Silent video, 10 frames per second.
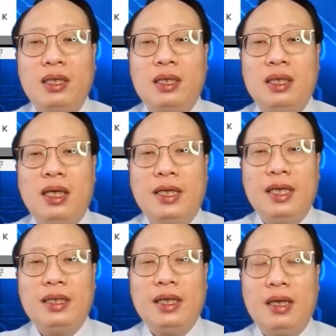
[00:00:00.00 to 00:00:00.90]

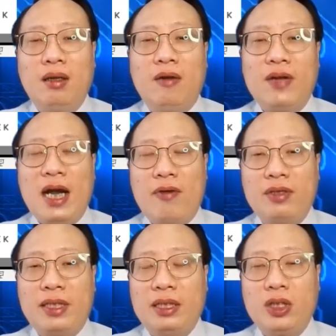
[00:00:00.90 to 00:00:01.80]
again, a lot of errors
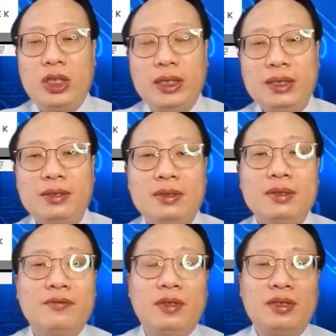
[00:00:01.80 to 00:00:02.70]
can occur.
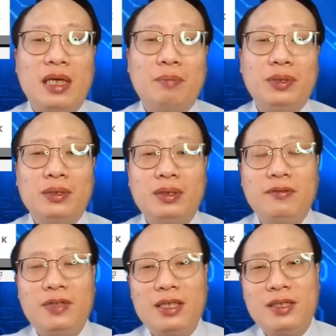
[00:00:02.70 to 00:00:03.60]
For example, if
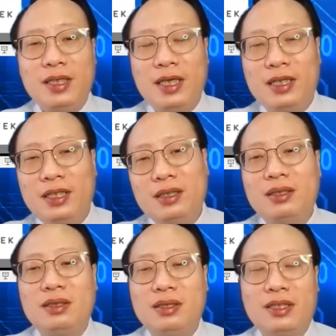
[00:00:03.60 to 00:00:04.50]
let's say
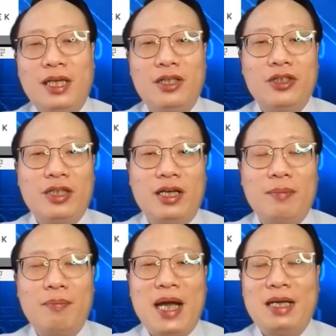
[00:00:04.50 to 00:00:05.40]
the technician had a
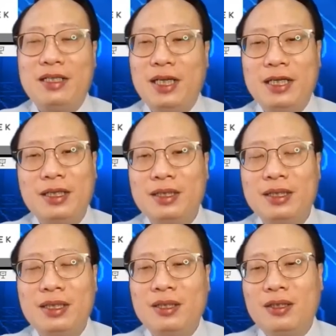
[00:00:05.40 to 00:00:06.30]
bad day,
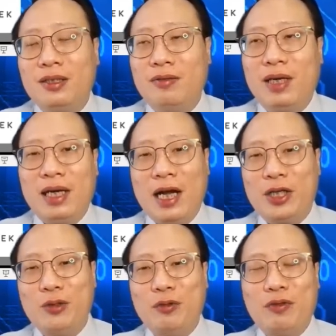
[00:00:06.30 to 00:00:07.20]
right,
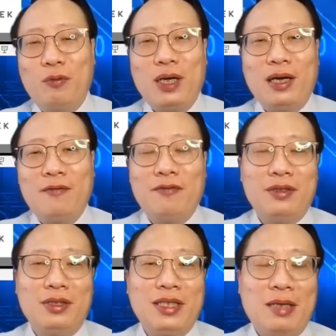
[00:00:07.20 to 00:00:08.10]
argue with the wife
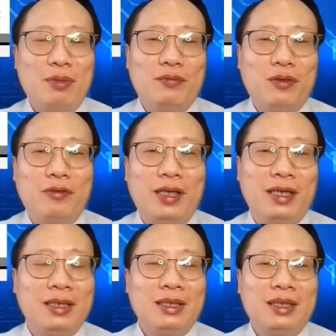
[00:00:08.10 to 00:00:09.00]
the night before,
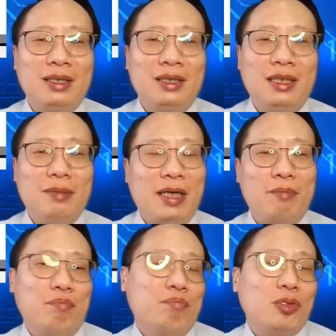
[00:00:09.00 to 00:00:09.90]
right, he might
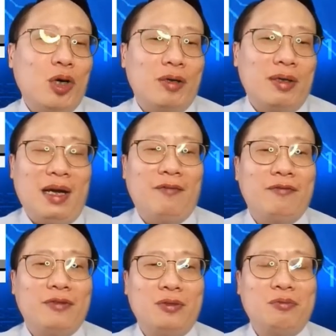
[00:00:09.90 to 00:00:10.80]
not have
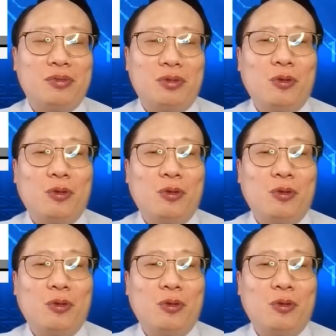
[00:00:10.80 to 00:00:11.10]
so